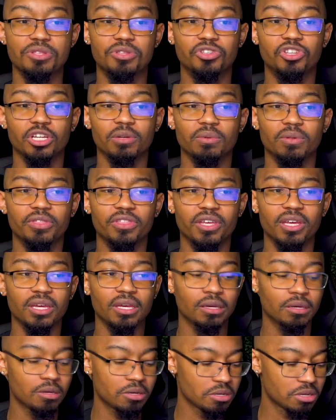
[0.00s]
took the
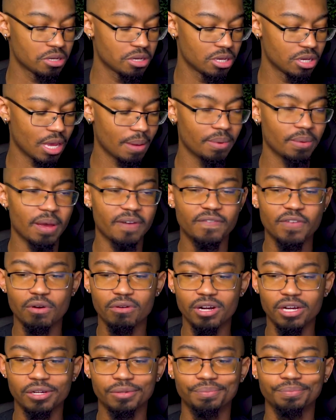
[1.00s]
thing. My
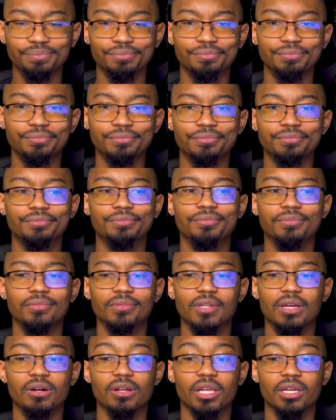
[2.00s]
photo,
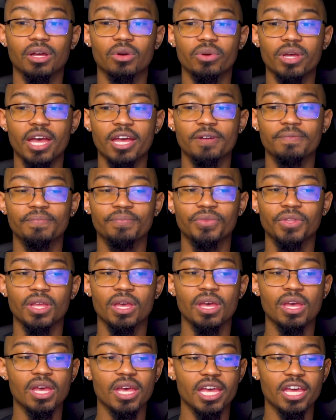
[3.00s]
and they're like, okay.
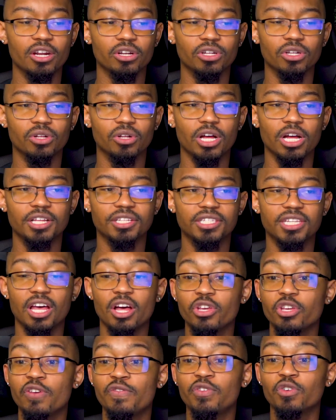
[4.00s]
It'll
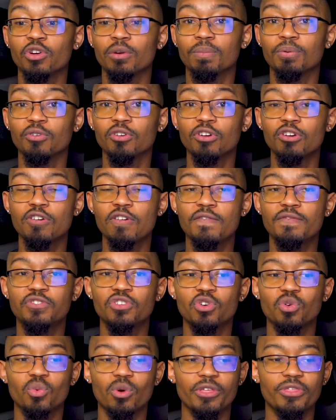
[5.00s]
tell you if you're
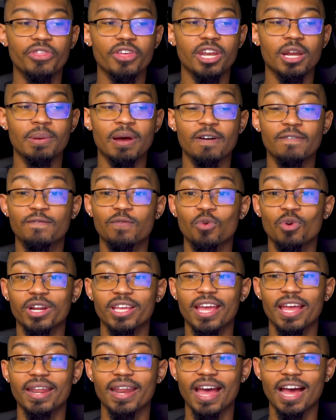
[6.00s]
approved within about
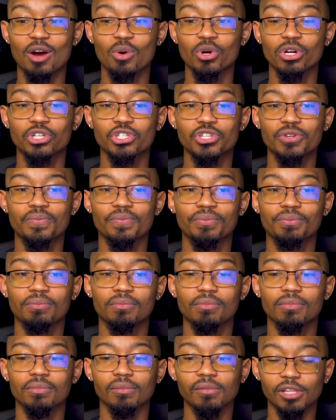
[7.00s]
48 hours.
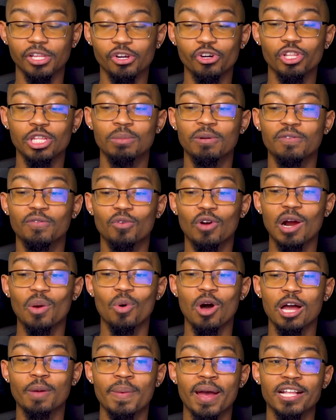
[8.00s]
Literally before I
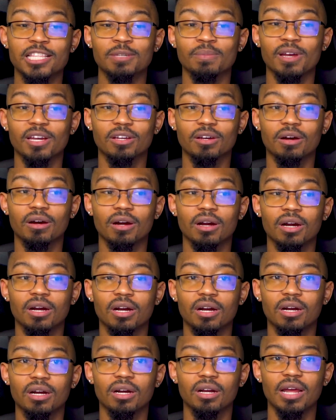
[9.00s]
walk back to my
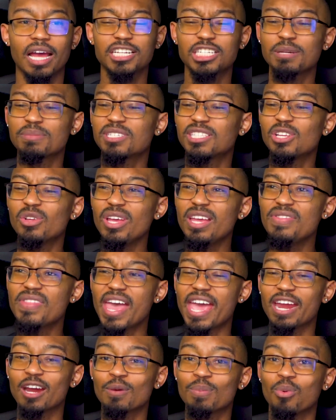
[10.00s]
car. Actually, I'm still in
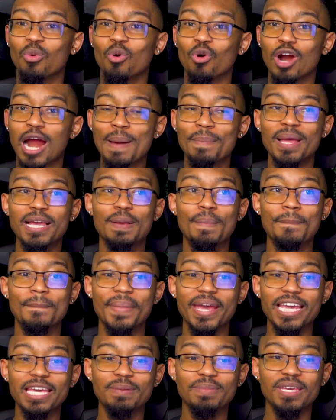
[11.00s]
the airport. I'm like
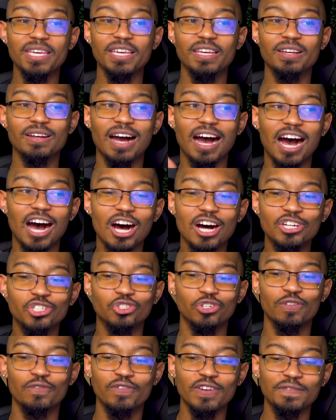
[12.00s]
maybe
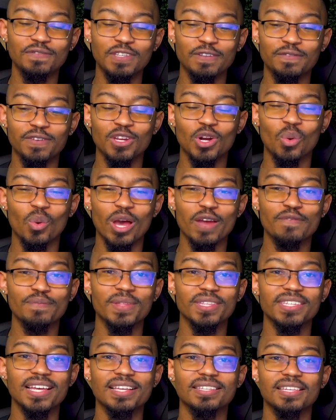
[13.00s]
150 feet away from
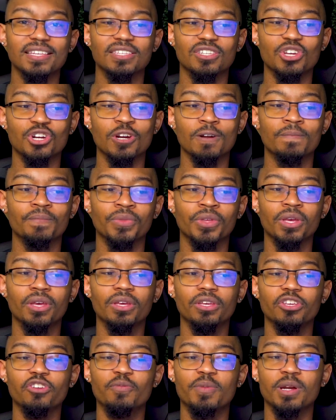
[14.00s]
the testing center.
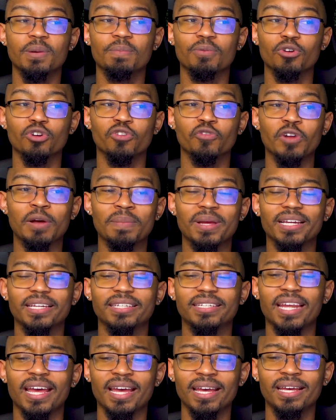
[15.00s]
You've been approved. I'm
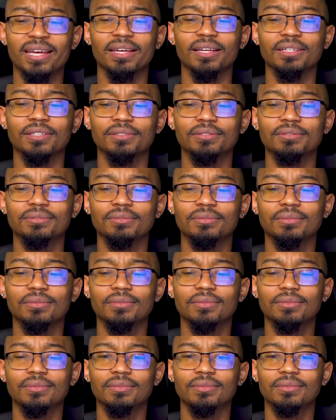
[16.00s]
like, dang.
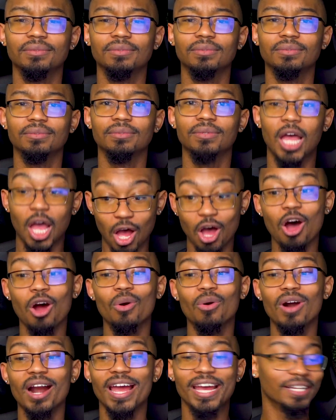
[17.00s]

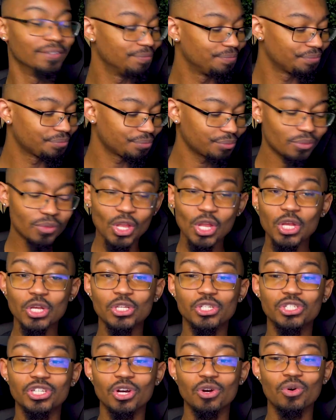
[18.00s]
All right.
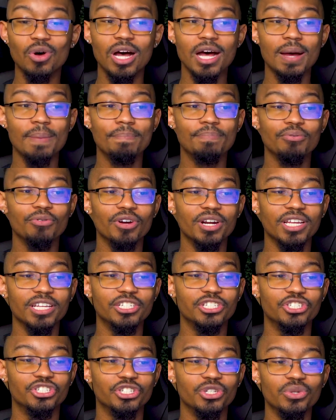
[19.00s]
So I'm
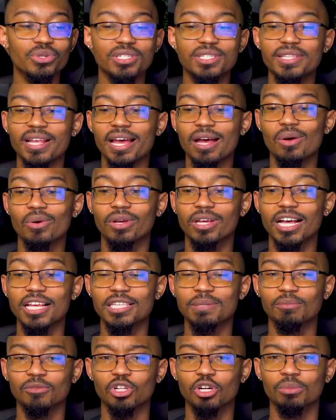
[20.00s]
pretty juiced now.
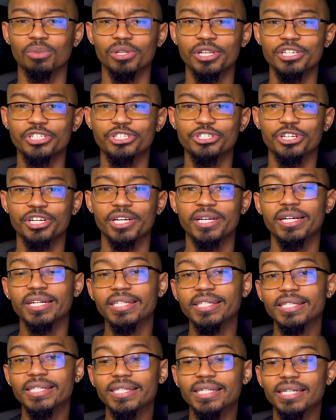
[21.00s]
Got some global entry.
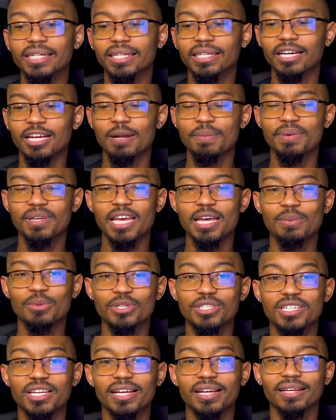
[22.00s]
Gonna be
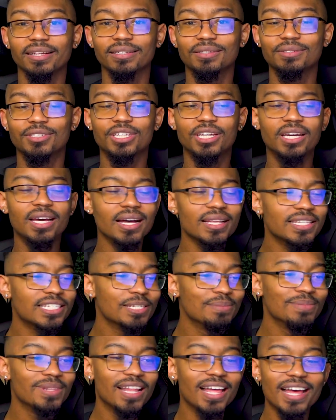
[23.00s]
able to cut
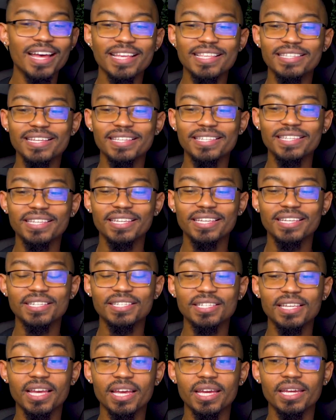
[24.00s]
some lines at
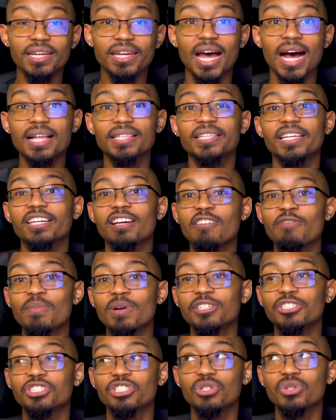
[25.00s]
TSA, not take off
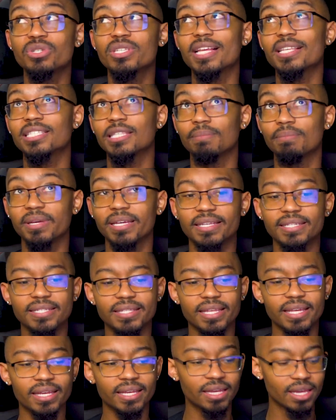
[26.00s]
my shoes. That's the biggest
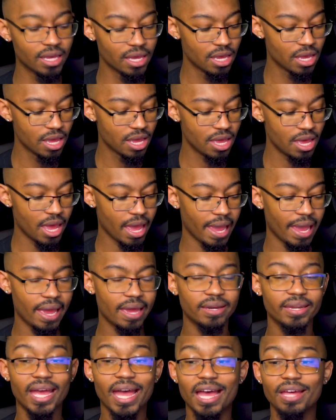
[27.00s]
thing.
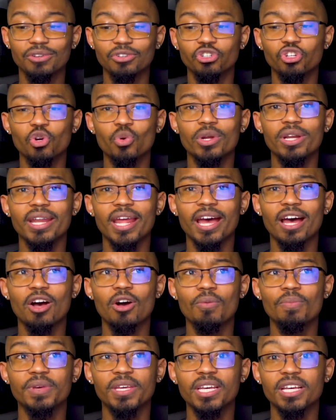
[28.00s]
And yeah, do it
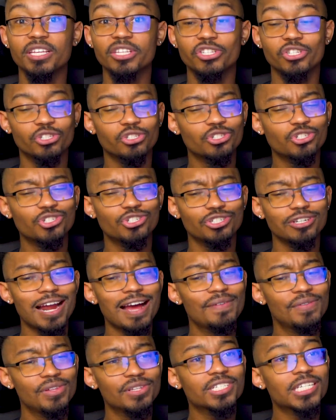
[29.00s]
now because travel